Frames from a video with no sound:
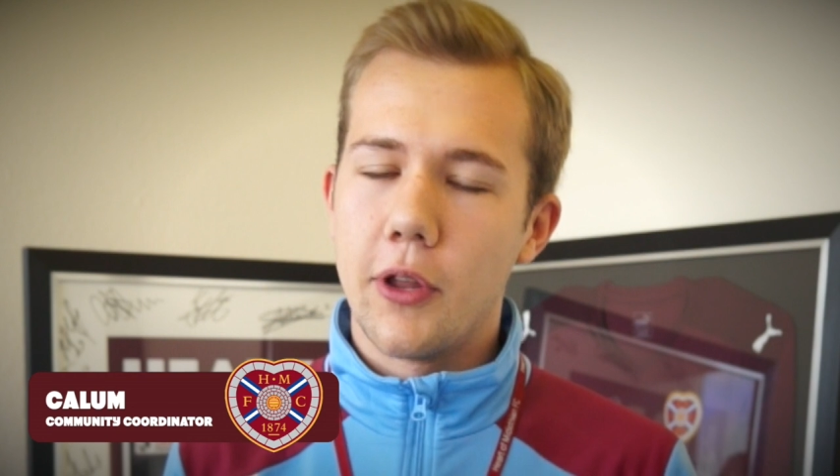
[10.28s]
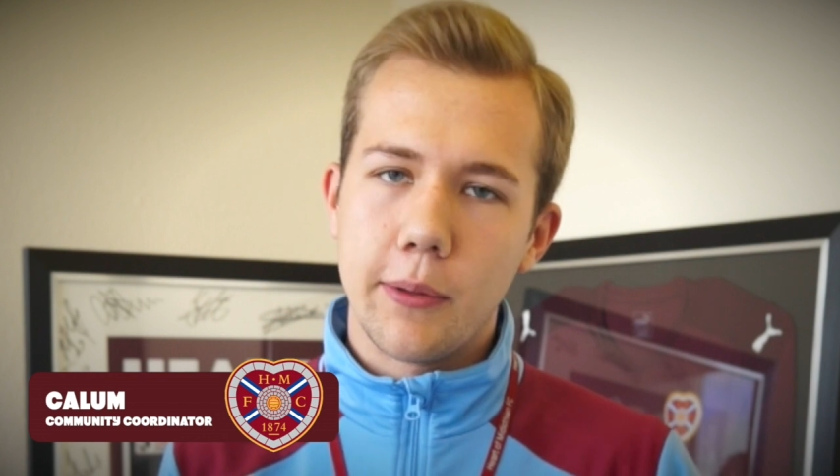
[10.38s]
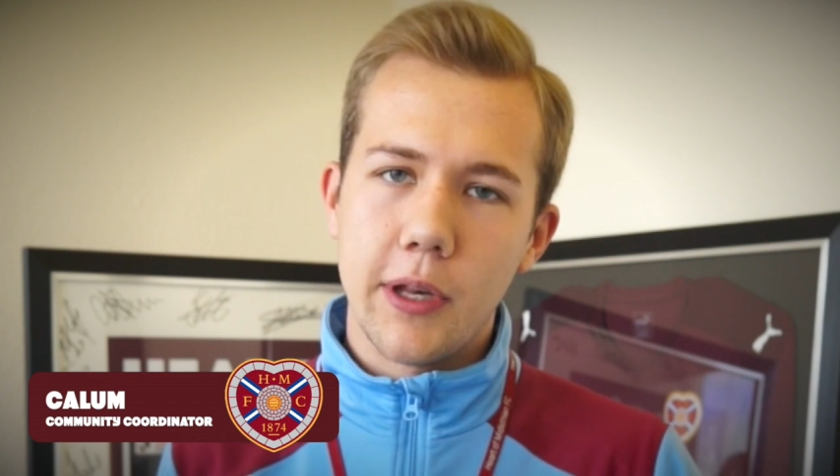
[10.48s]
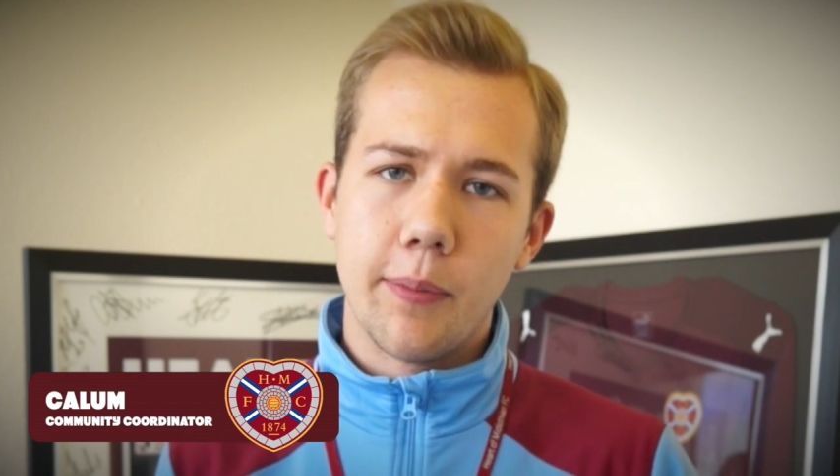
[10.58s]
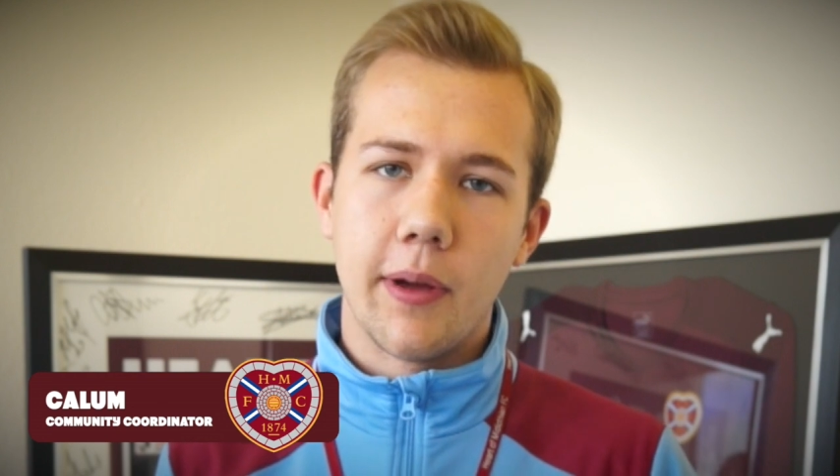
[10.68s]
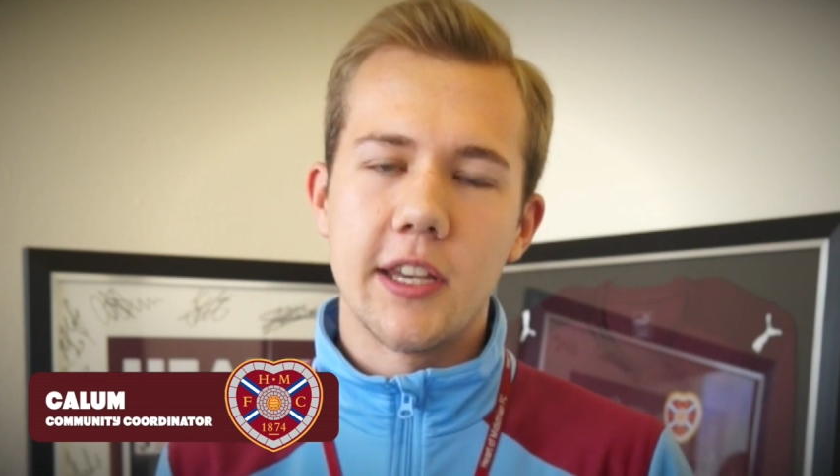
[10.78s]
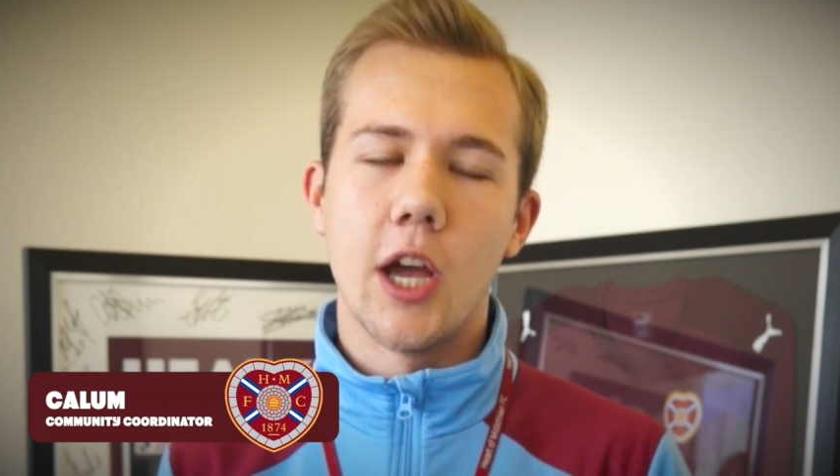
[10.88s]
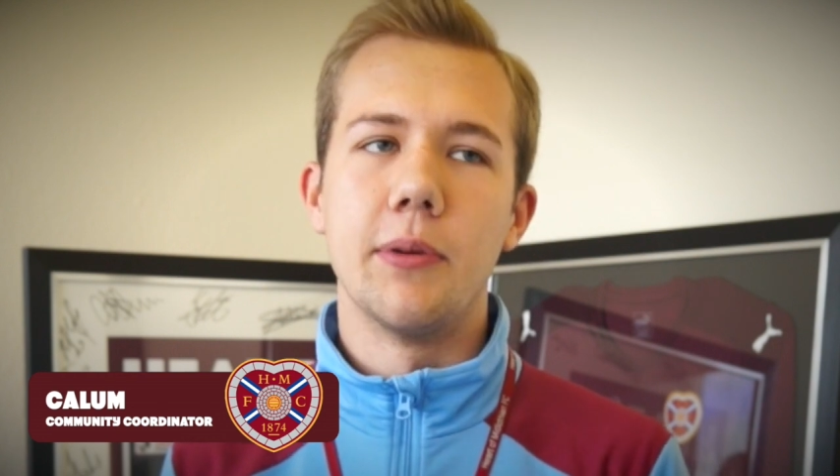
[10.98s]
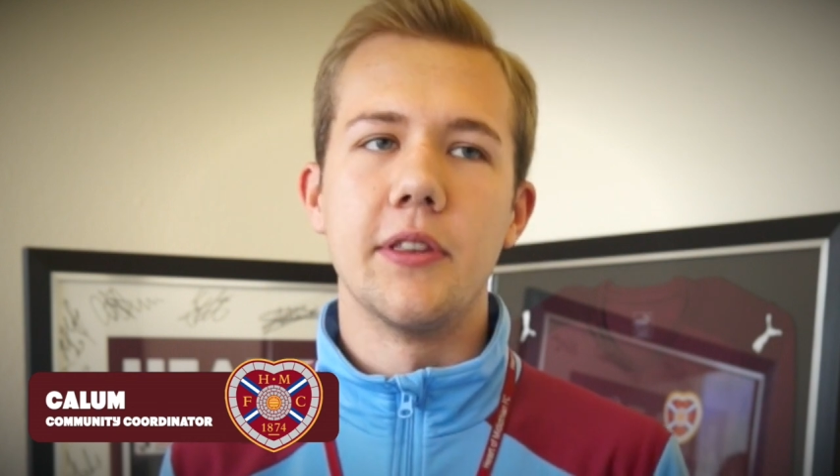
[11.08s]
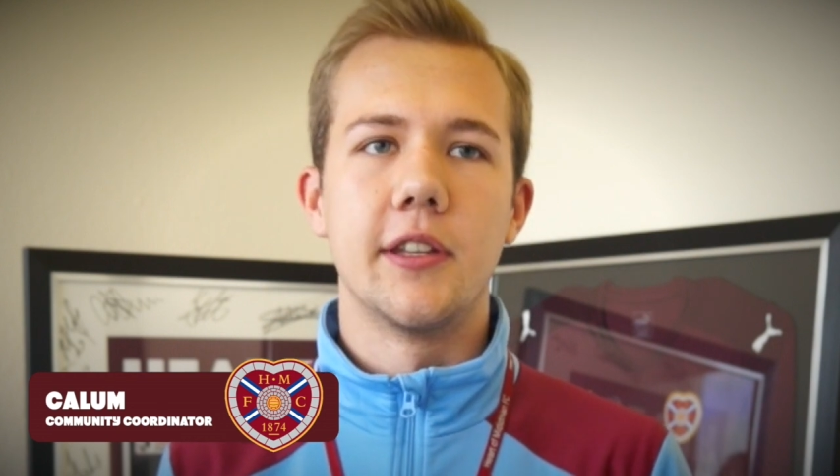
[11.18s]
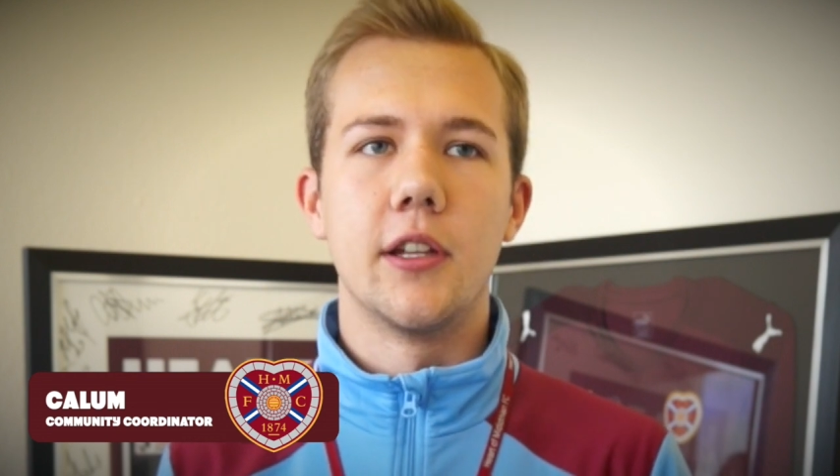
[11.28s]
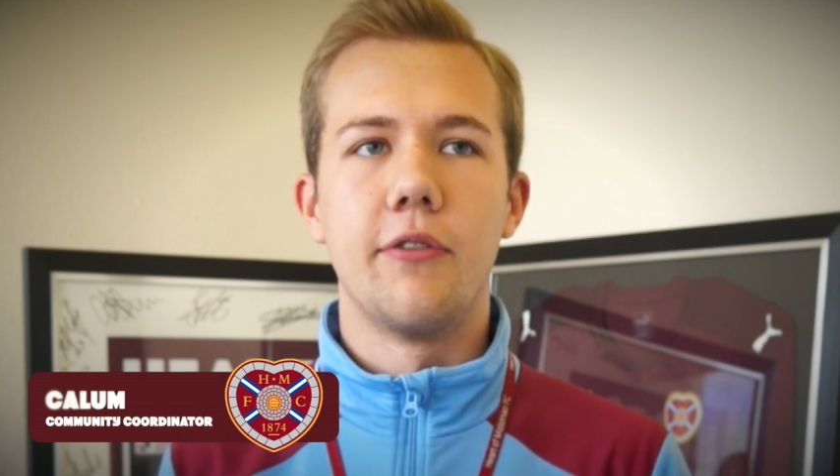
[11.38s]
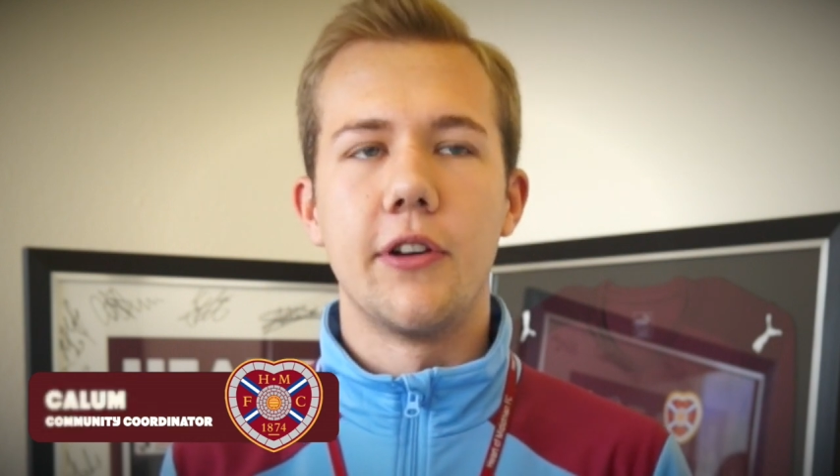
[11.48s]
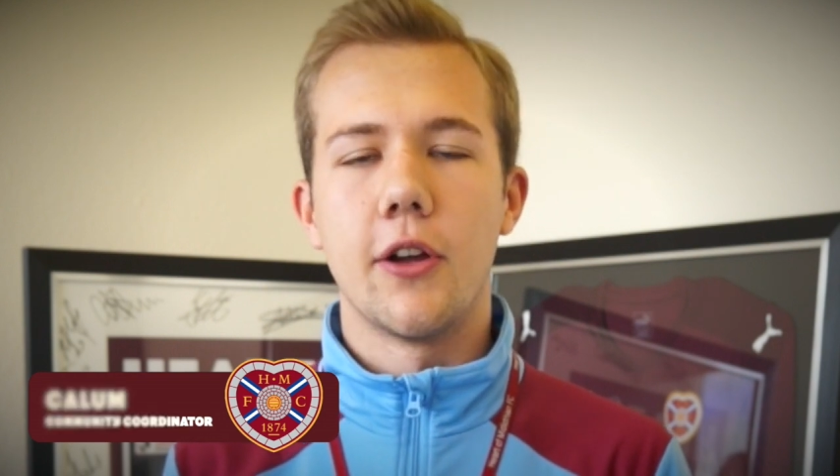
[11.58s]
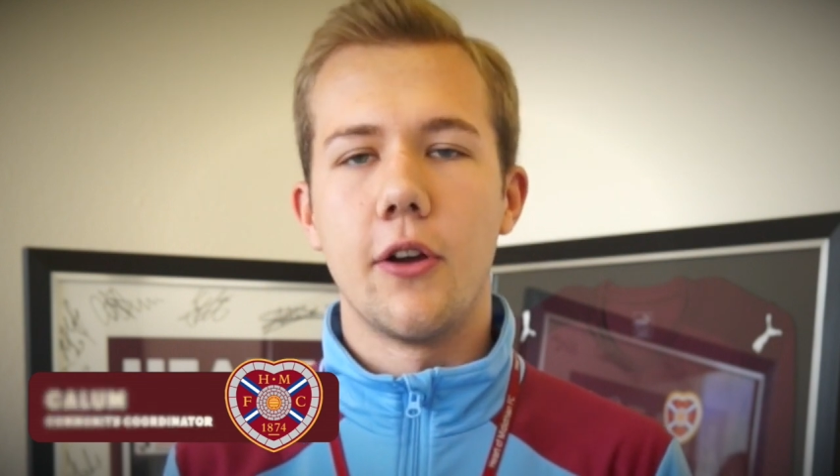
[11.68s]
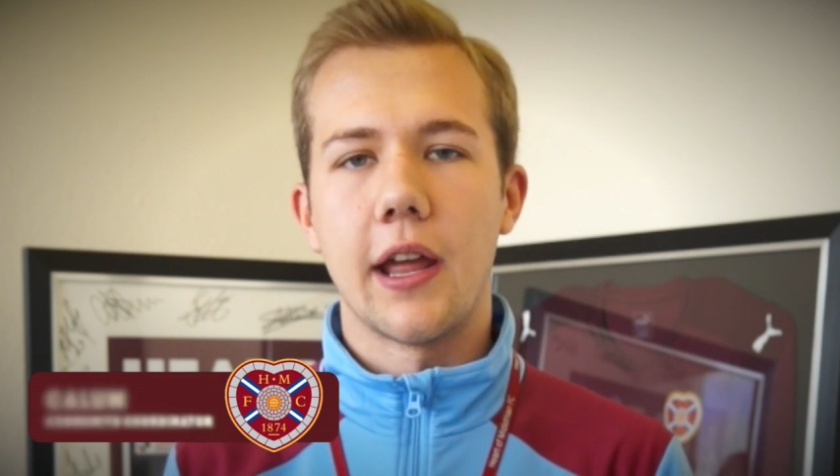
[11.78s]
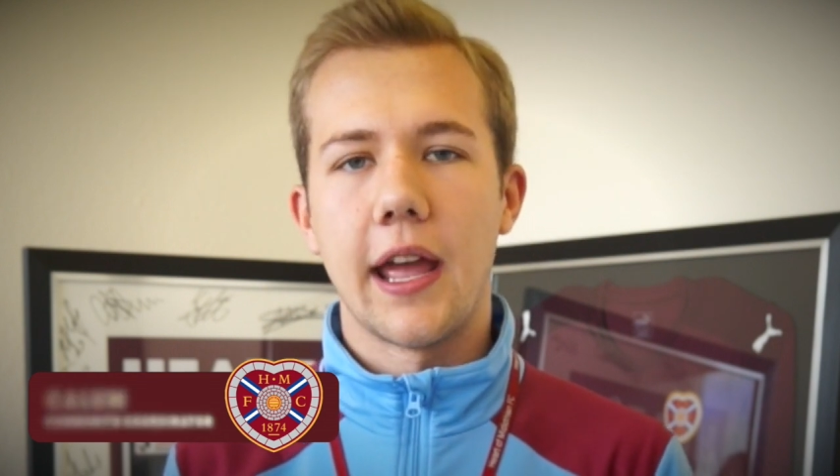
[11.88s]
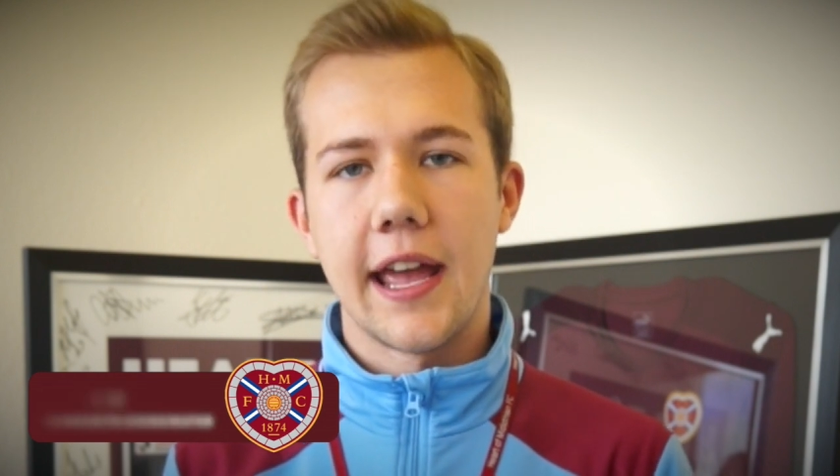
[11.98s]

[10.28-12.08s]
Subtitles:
the community pitch helping to deliver our